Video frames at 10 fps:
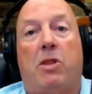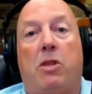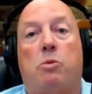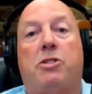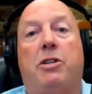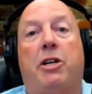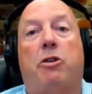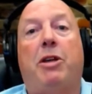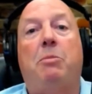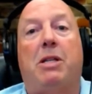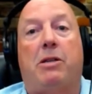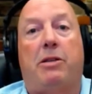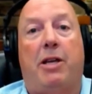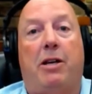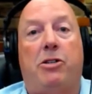there was an agreement at
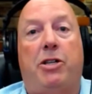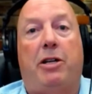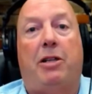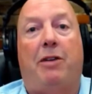the energetic